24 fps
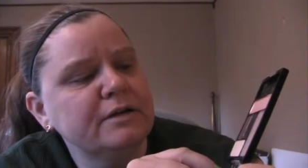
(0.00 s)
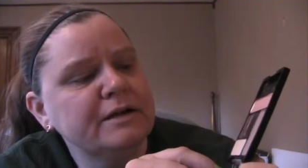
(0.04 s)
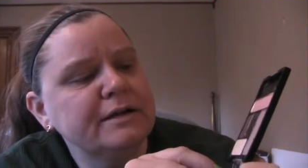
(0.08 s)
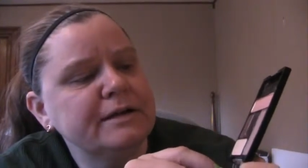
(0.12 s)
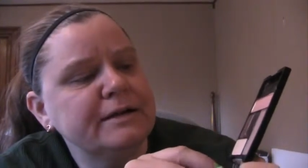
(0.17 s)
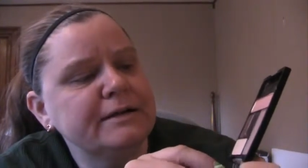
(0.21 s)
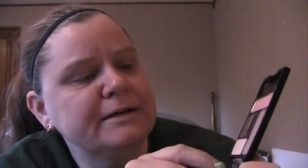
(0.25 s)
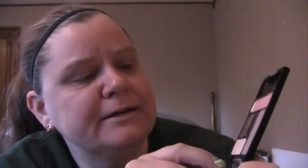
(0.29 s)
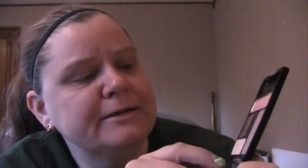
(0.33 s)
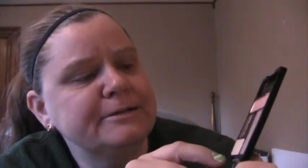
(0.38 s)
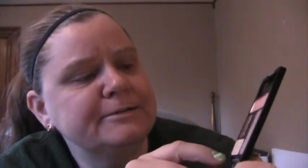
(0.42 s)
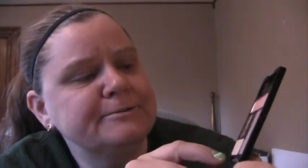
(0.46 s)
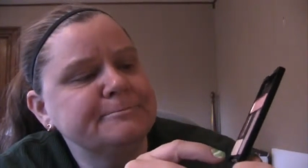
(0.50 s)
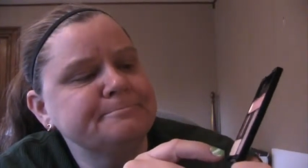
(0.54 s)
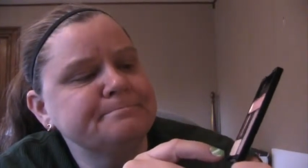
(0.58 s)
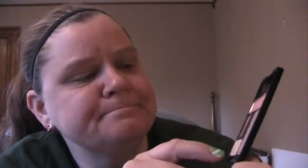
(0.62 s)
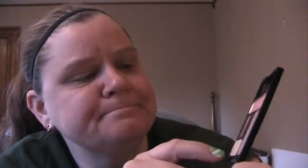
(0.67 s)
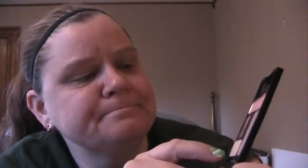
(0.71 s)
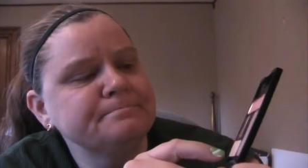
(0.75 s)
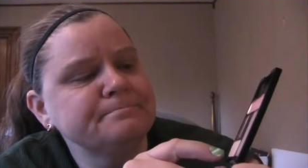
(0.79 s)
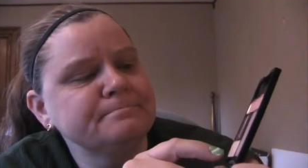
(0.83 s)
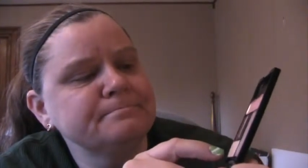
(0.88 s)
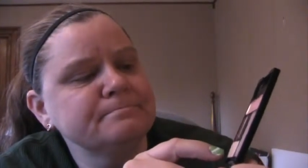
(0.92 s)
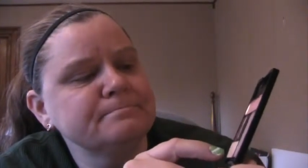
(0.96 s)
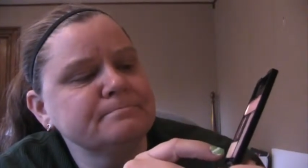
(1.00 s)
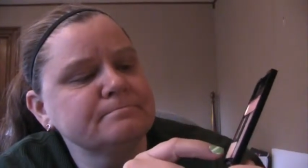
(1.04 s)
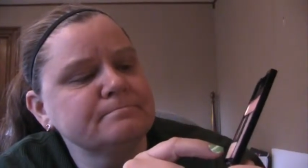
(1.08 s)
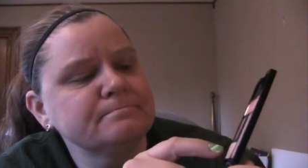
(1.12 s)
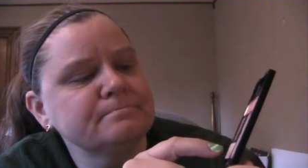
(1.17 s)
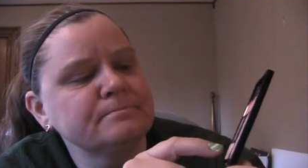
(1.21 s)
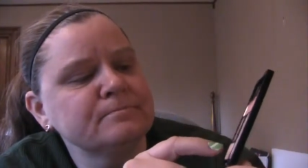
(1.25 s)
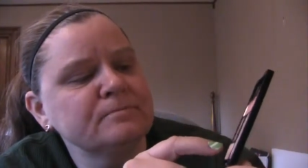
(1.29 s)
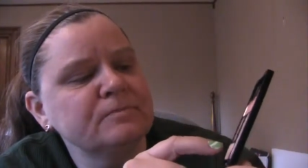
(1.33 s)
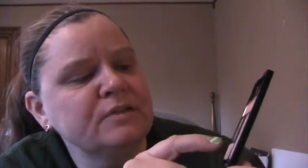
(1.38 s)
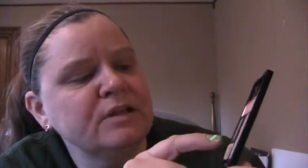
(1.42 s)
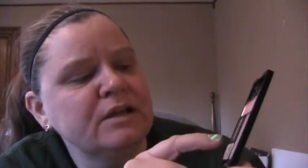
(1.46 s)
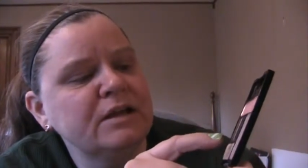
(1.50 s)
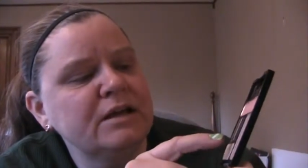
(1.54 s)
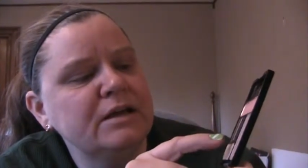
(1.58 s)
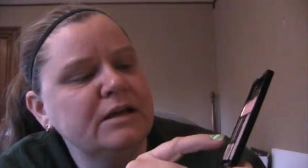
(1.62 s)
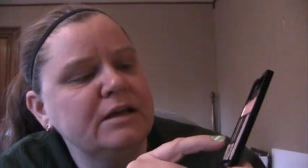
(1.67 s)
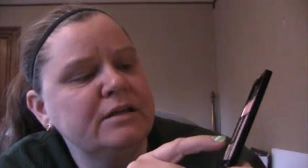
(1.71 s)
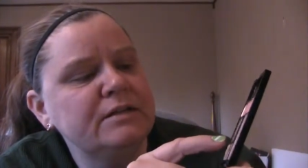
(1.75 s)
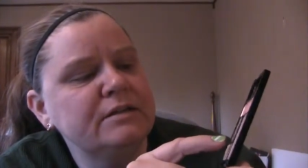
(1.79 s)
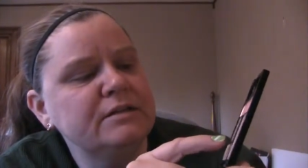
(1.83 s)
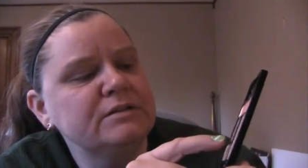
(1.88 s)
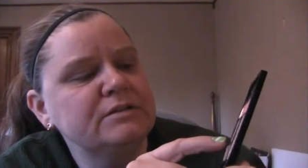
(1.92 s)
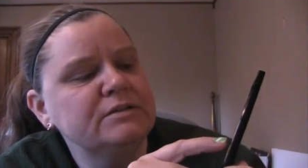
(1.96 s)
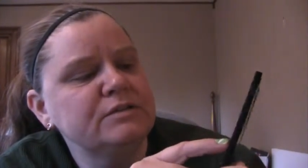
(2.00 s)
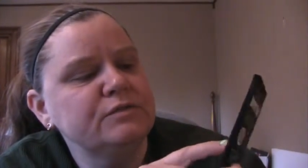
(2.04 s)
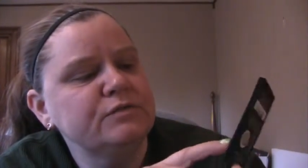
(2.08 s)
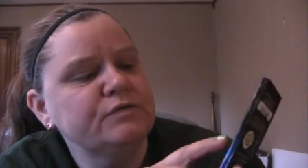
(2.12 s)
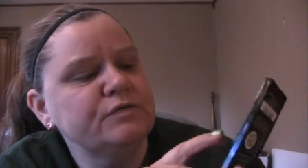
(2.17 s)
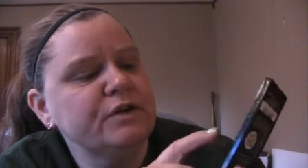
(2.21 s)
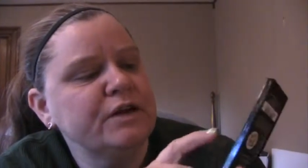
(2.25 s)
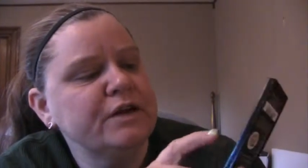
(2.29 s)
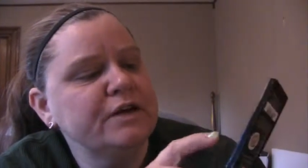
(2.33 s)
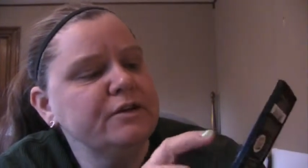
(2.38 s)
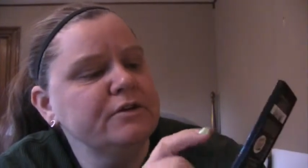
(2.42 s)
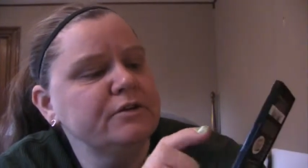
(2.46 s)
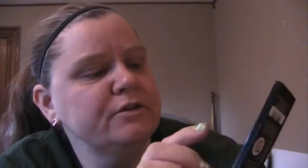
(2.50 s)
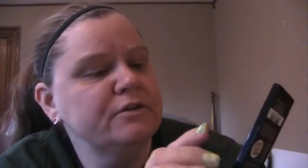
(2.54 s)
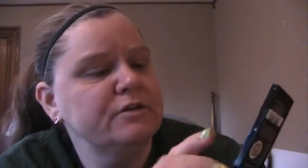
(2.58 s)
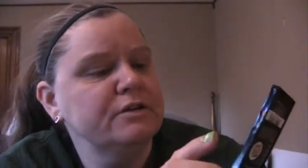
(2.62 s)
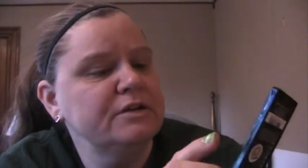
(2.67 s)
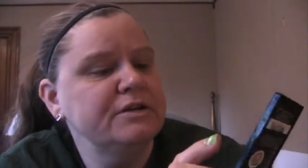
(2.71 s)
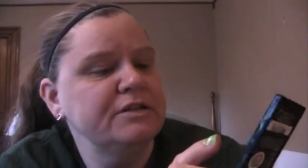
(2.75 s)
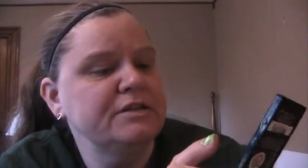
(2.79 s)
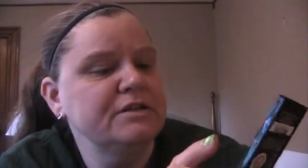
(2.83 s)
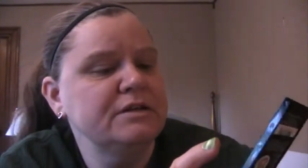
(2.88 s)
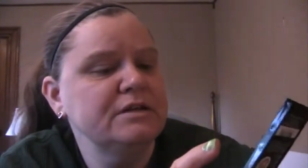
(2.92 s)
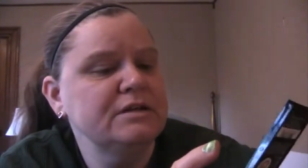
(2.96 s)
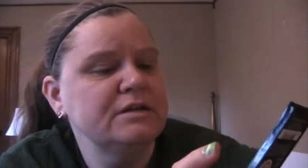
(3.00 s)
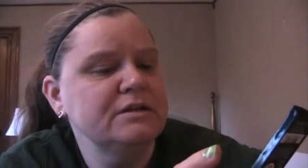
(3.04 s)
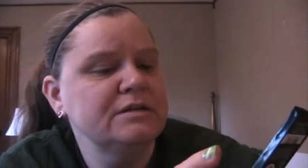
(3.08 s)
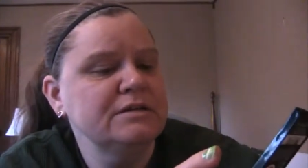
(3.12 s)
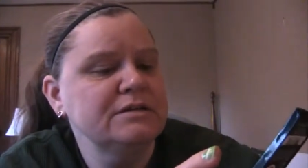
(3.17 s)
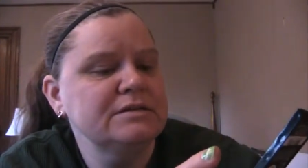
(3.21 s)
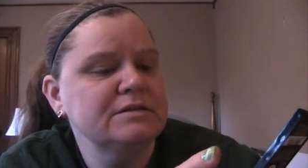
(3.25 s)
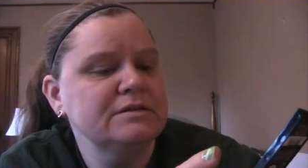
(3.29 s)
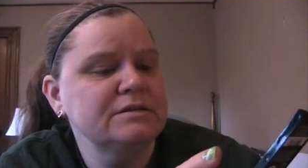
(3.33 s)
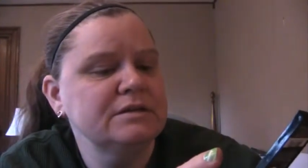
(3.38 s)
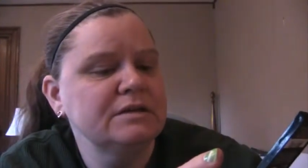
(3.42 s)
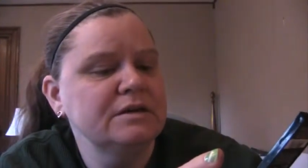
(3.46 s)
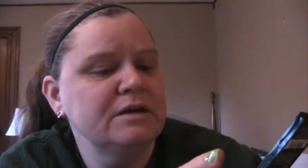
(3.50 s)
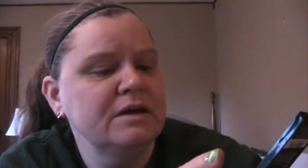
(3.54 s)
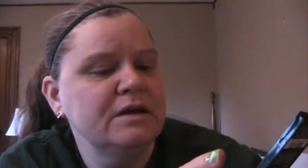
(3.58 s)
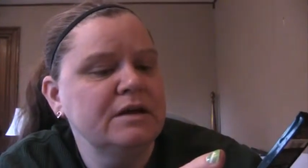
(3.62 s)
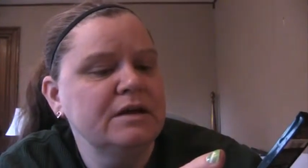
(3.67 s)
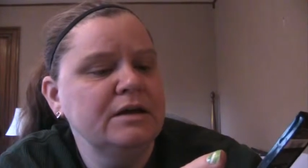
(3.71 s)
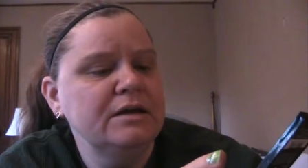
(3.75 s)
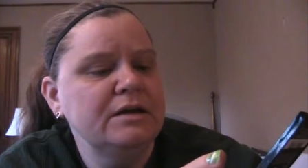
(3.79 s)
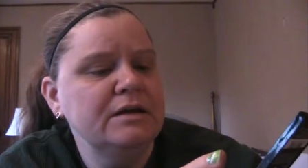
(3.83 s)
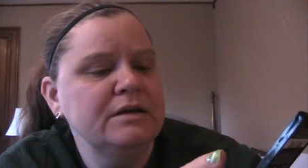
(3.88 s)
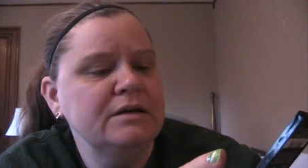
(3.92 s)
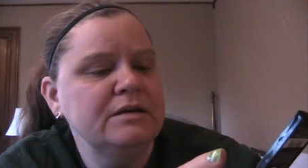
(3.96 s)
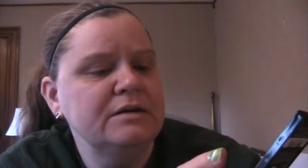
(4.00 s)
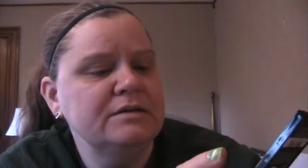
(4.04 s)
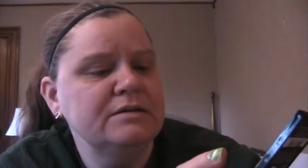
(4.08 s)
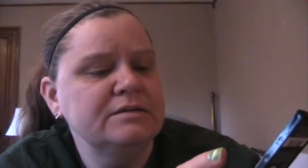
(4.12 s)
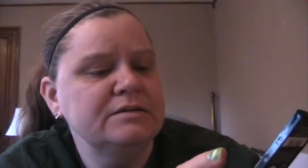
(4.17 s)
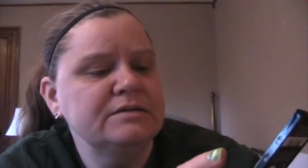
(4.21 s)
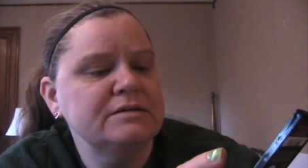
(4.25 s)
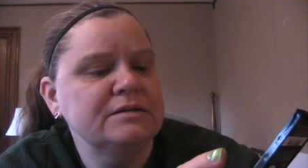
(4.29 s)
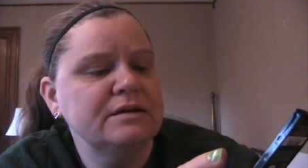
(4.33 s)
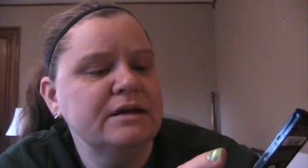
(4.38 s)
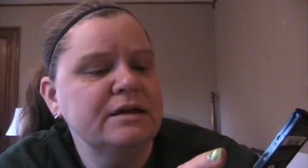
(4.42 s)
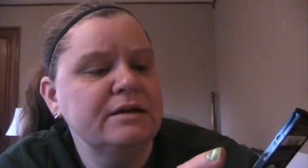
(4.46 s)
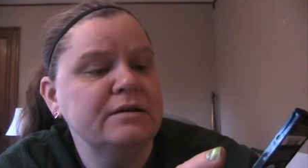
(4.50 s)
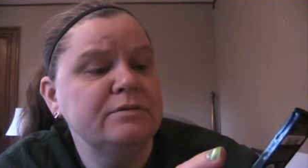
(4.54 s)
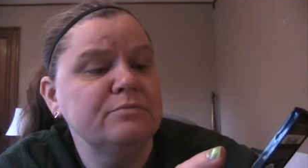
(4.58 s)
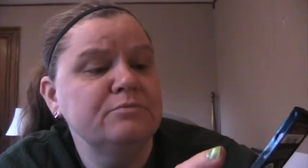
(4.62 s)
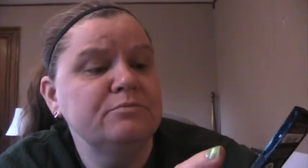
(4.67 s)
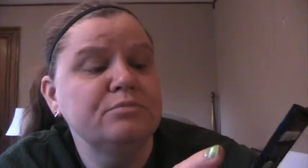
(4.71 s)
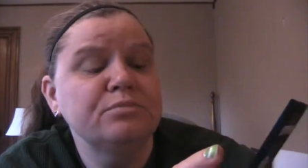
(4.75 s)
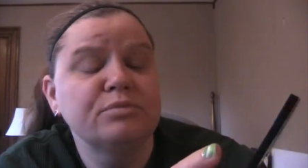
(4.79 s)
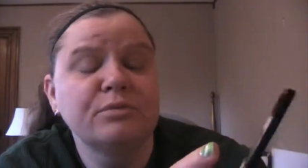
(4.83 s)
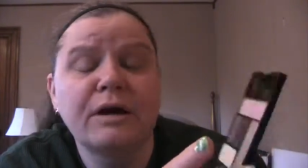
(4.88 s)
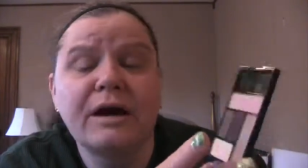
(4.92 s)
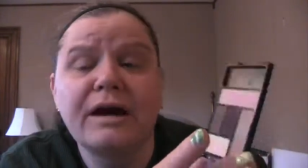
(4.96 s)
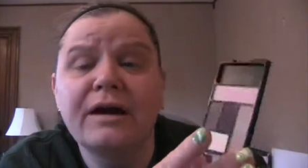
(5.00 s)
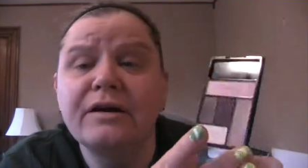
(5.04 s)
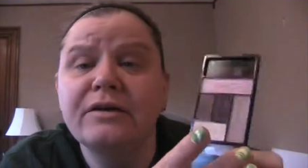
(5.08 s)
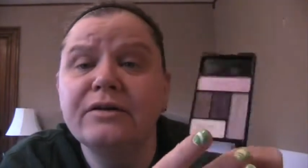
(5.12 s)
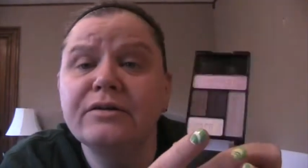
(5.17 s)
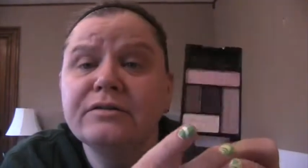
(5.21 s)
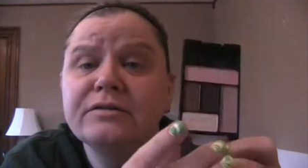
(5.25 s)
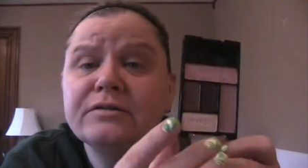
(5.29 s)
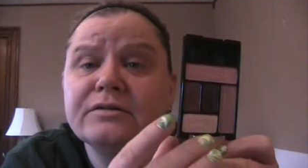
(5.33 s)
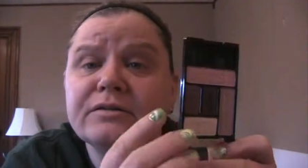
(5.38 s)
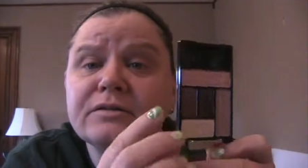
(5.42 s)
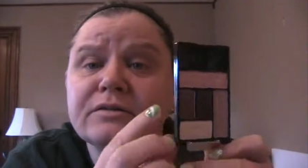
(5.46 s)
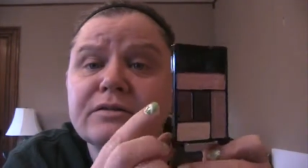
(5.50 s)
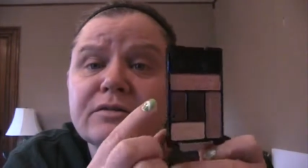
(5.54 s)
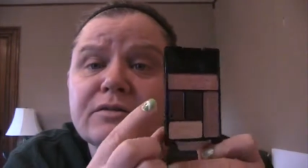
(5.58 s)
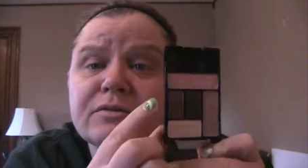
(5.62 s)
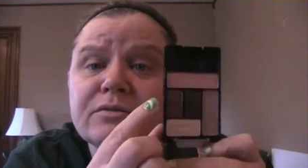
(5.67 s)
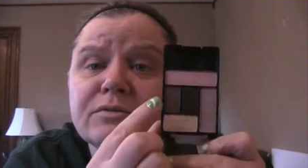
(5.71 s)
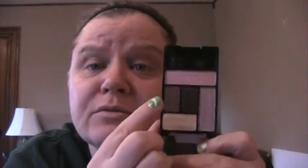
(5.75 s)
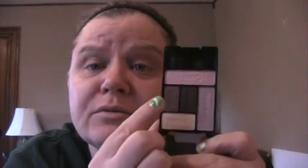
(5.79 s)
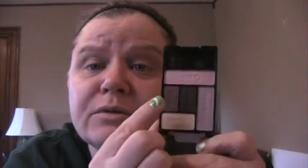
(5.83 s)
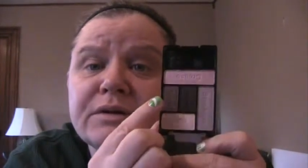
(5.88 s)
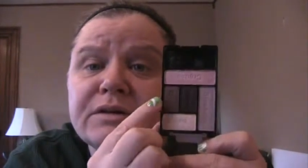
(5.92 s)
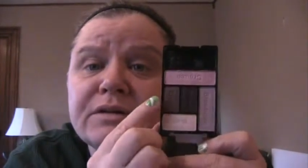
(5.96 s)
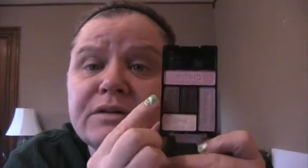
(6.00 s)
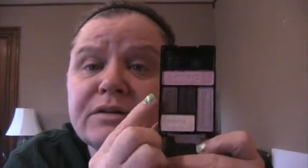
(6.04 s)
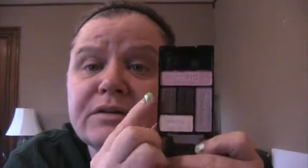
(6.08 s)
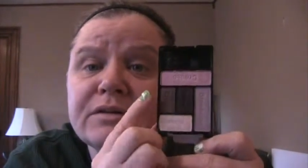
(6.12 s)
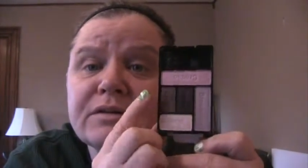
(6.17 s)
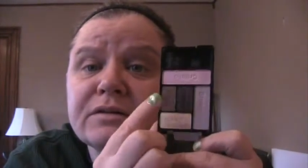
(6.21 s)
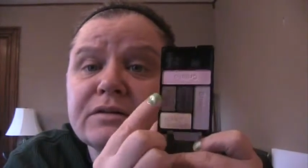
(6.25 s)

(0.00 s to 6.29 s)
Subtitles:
And the definer in this is a brown with